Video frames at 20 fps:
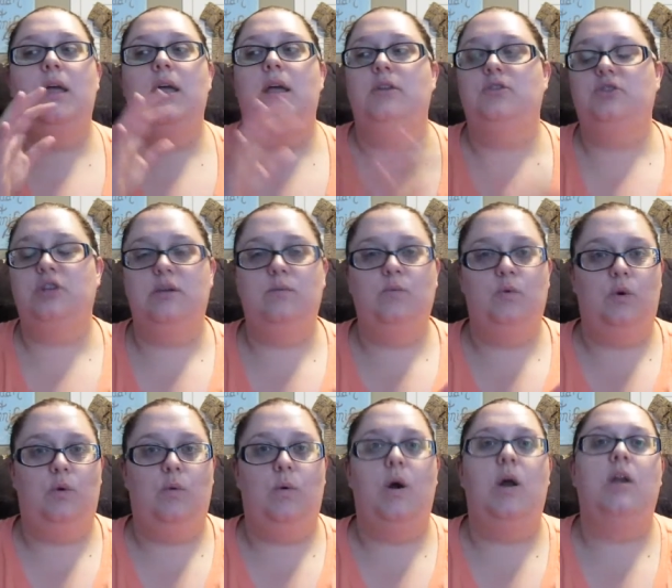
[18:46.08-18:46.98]
drink
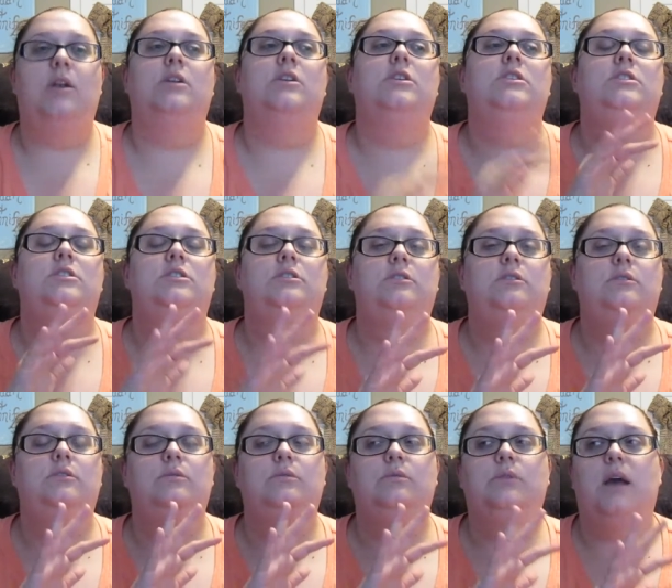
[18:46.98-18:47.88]
more water,
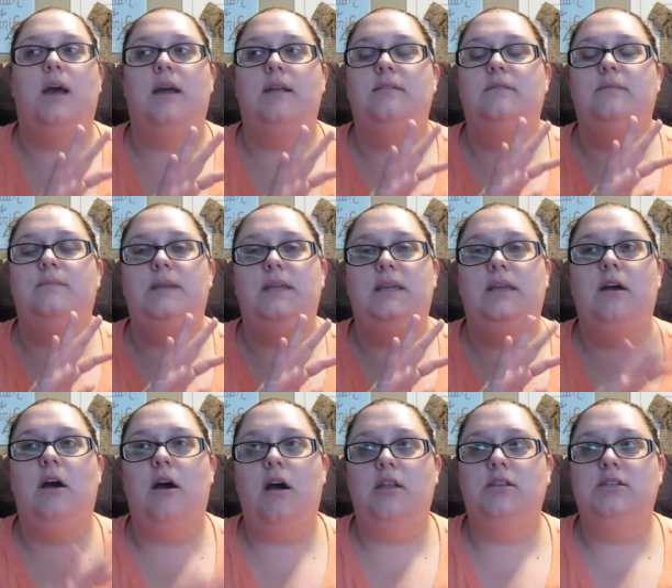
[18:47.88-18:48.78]
to kind of be
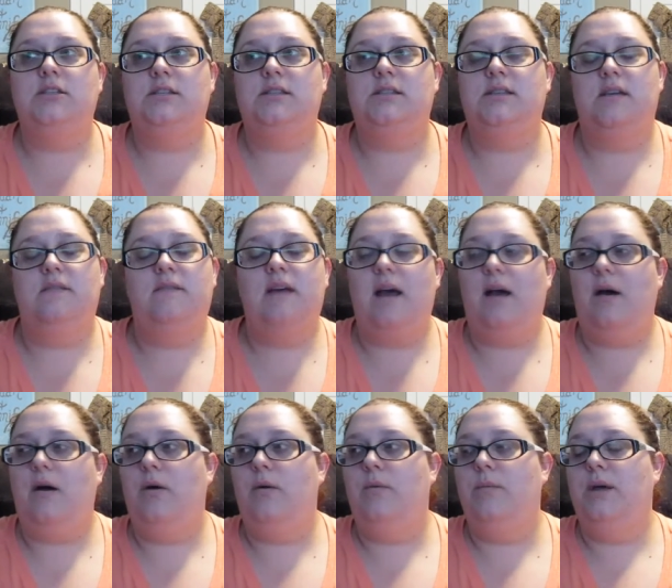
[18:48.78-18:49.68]
conscious of
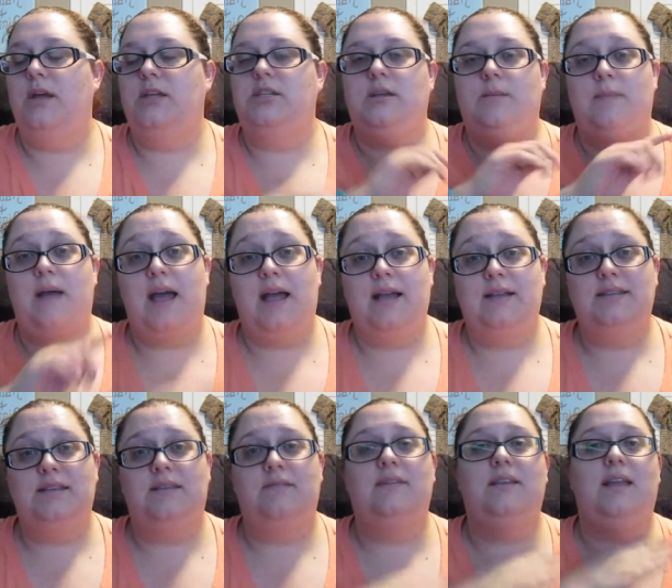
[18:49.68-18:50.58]
how much I'm
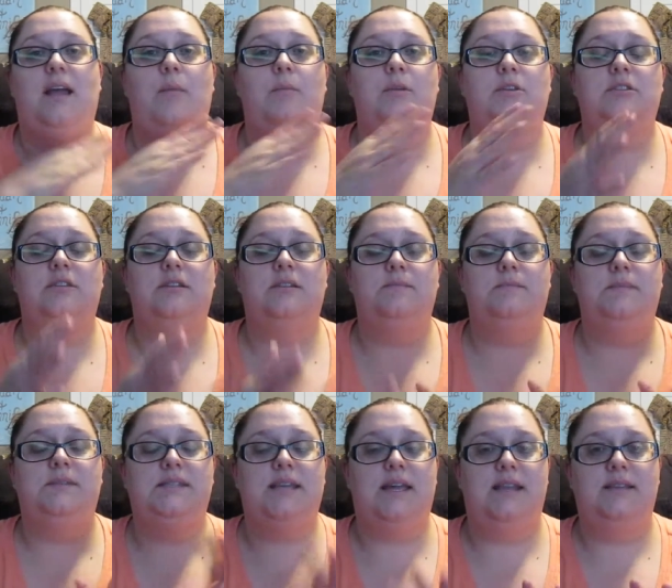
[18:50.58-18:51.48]
active and how much I'm
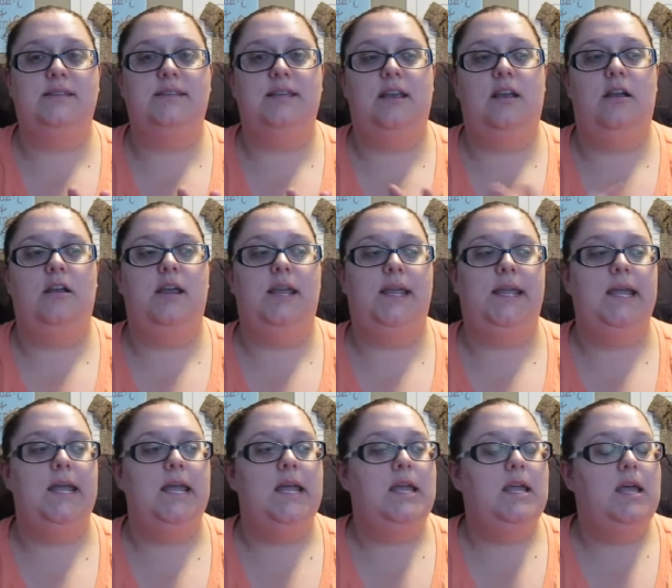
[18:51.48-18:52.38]
sedentary,
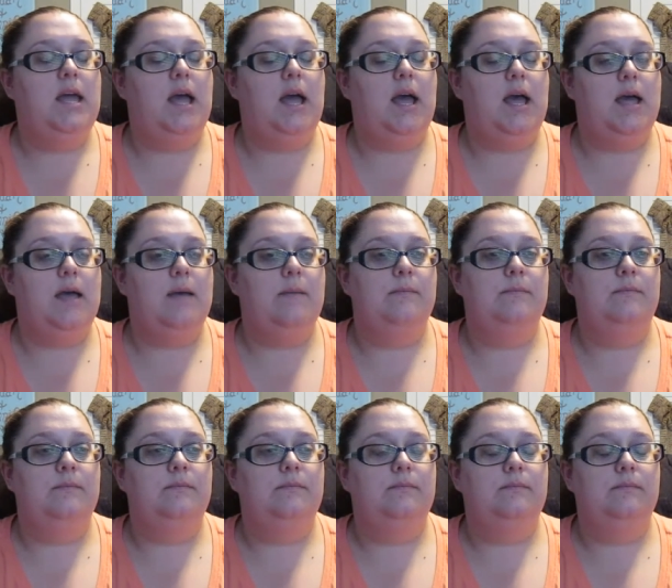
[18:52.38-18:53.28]

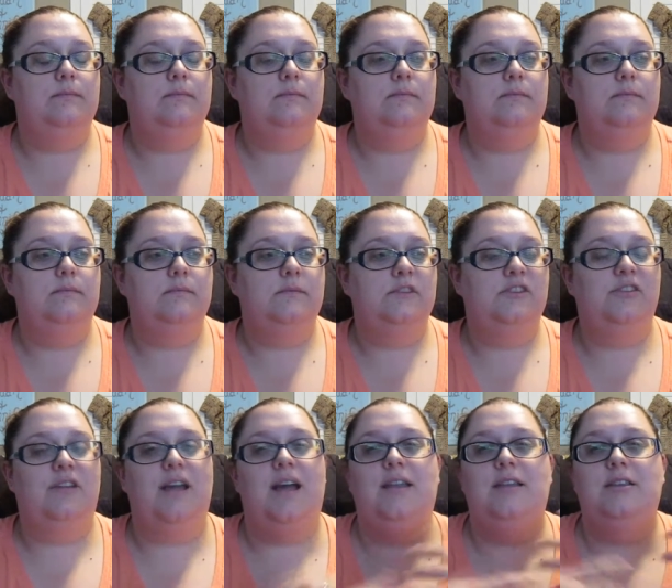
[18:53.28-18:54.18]

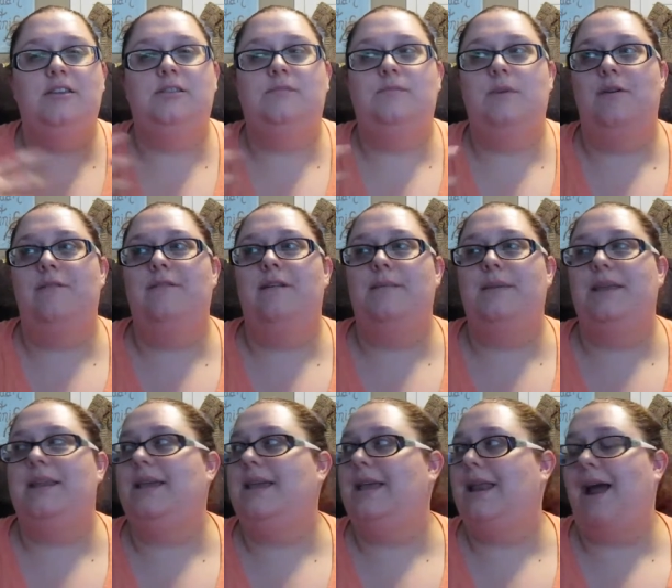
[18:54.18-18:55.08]
to kind of just motivate
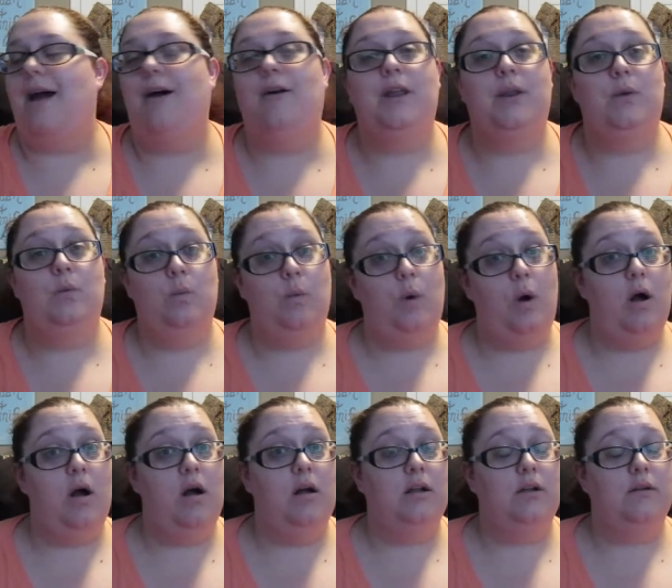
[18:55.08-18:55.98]
me to get out and
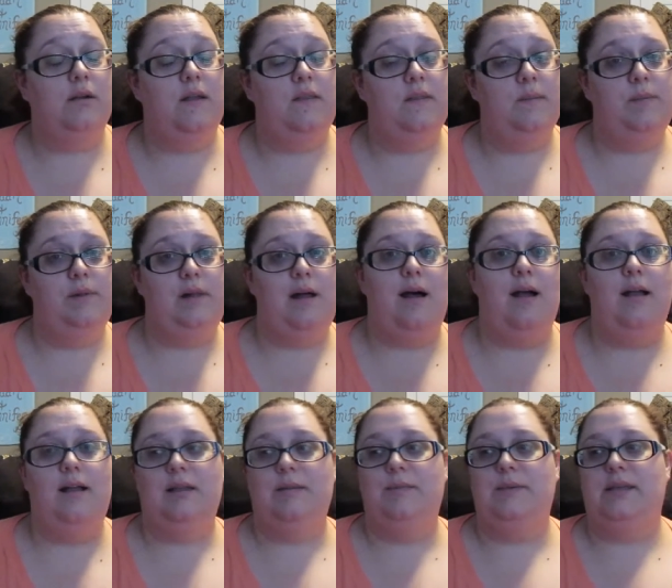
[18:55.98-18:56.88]
walk around the
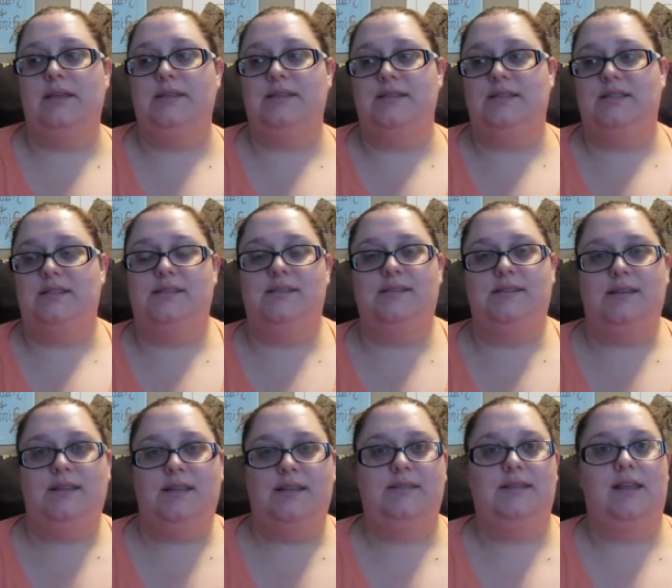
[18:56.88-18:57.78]
block, because
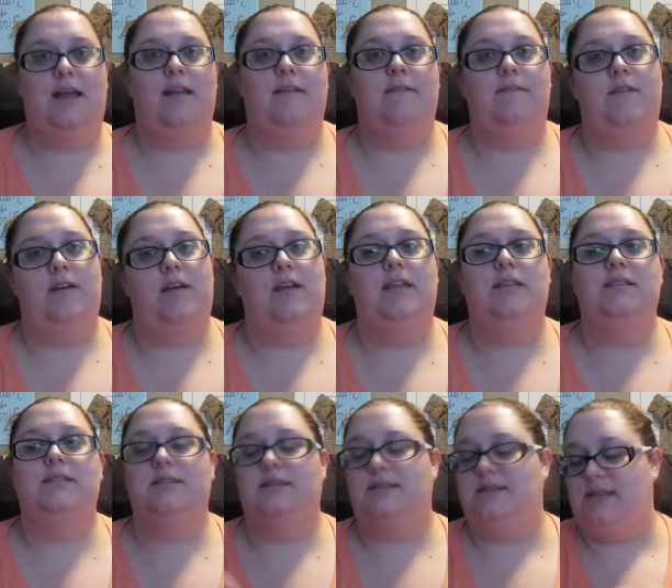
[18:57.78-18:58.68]
it's kind of
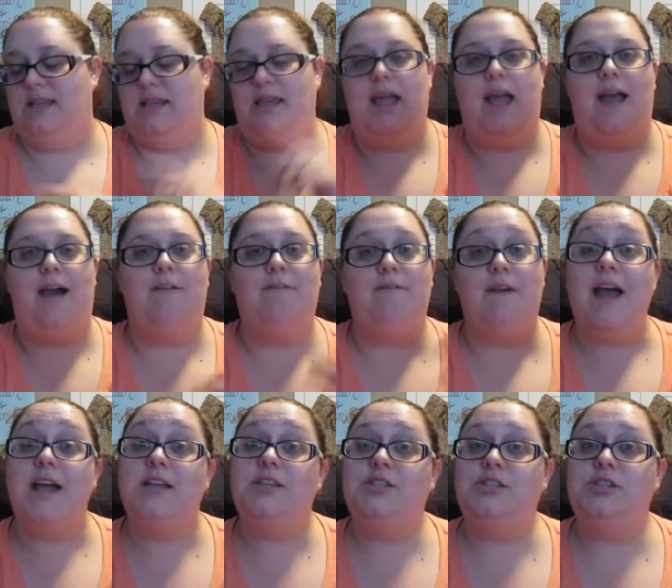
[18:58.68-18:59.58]
fun to see how
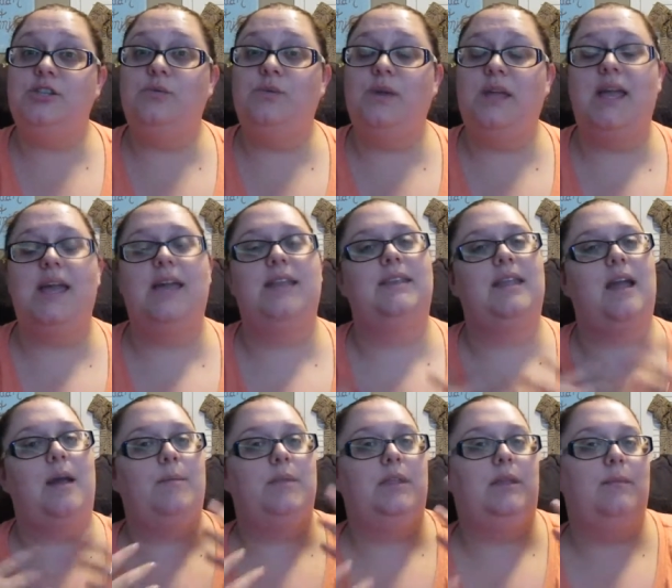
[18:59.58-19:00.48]
fast you went and
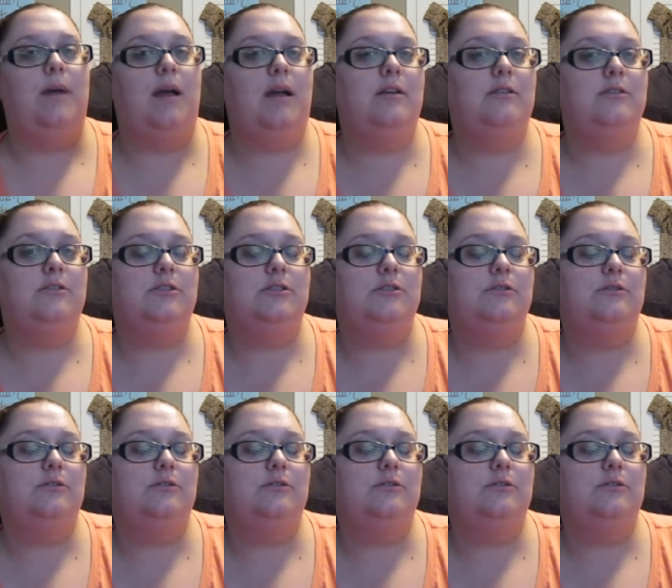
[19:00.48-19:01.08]
how many miles you